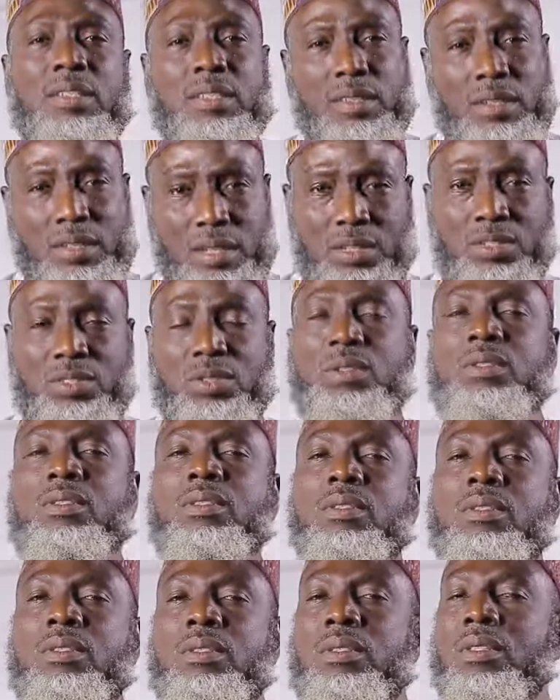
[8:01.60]
settled.
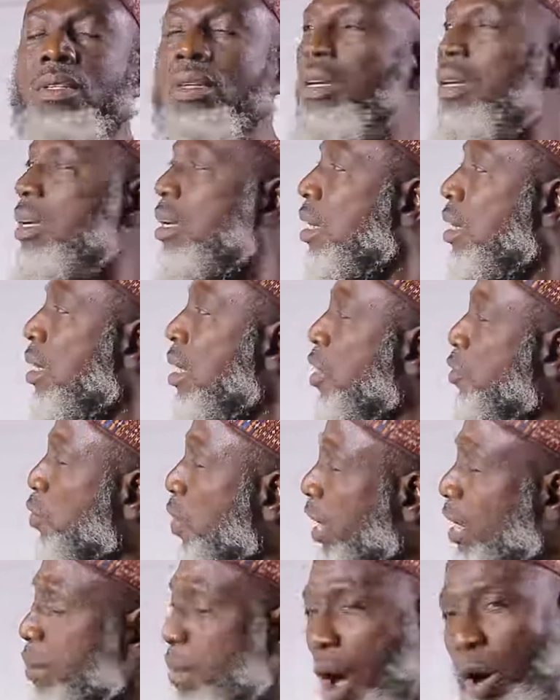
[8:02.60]
I was
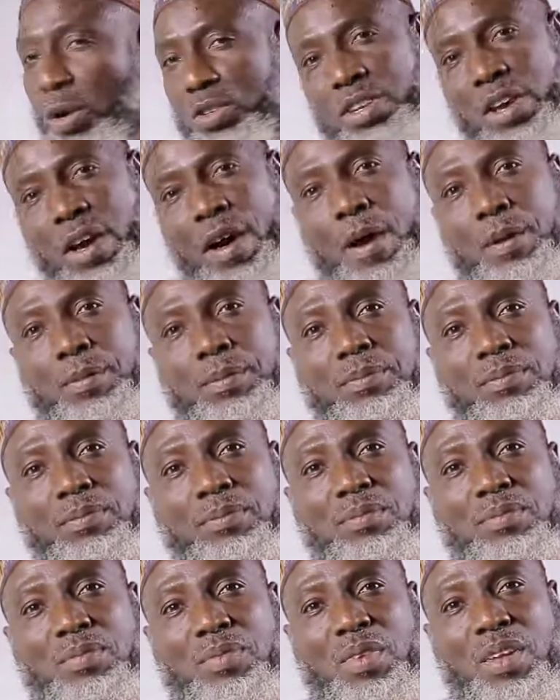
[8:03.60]
talking about
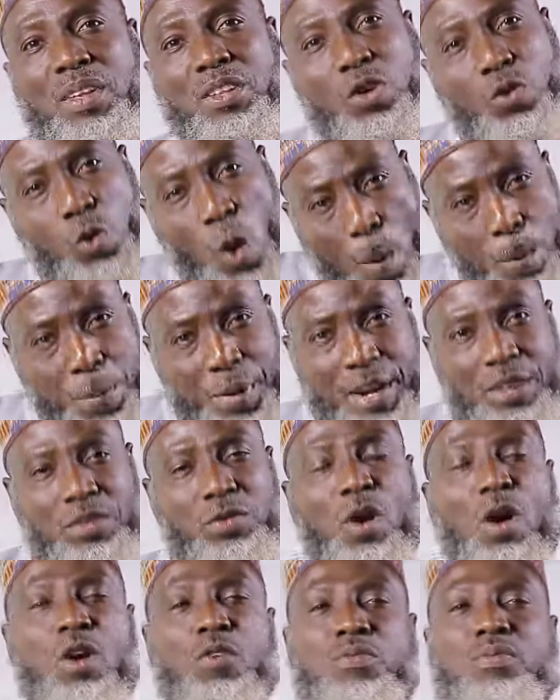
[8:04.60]
the component
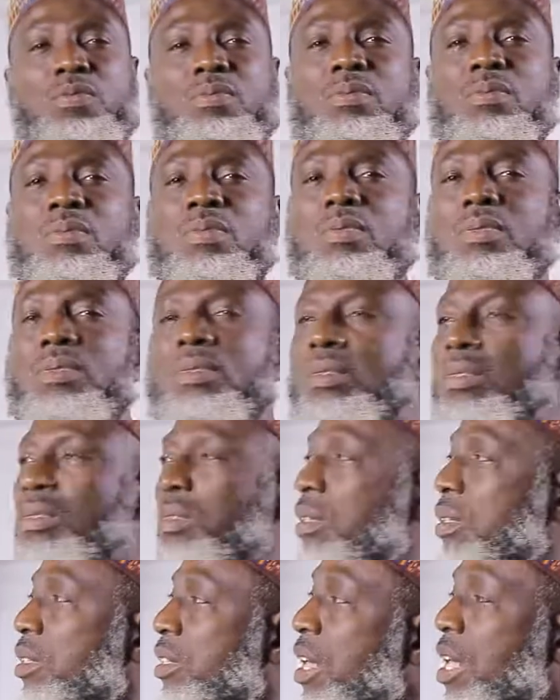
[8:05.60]
of
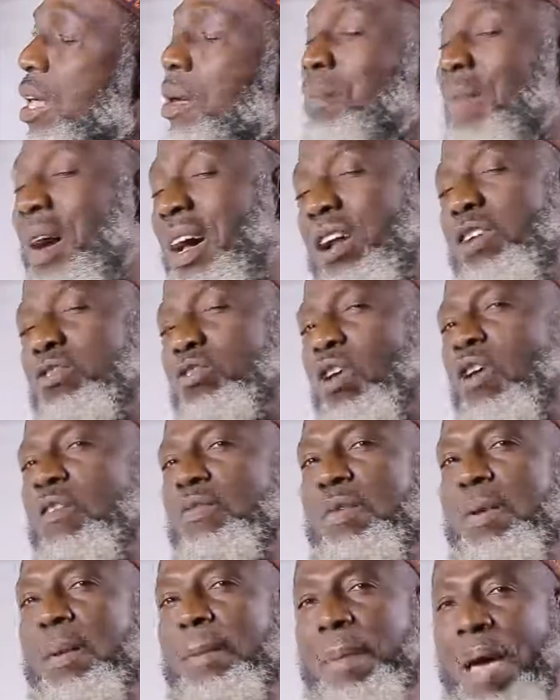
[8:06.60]
the balance of
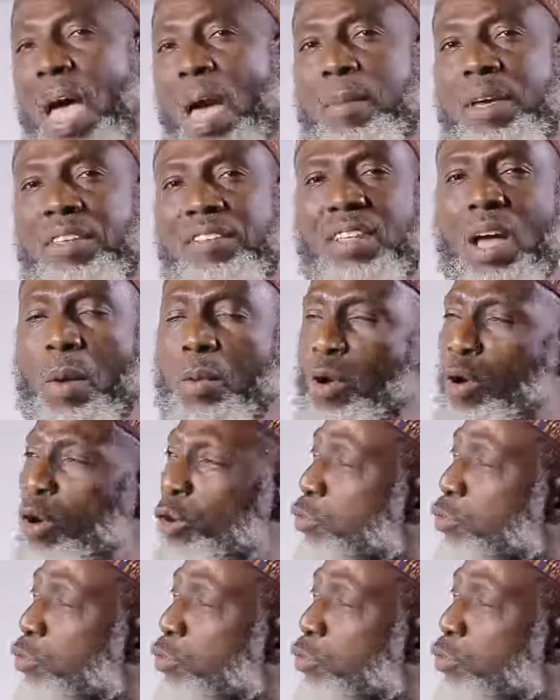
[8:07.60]
payments. Now we go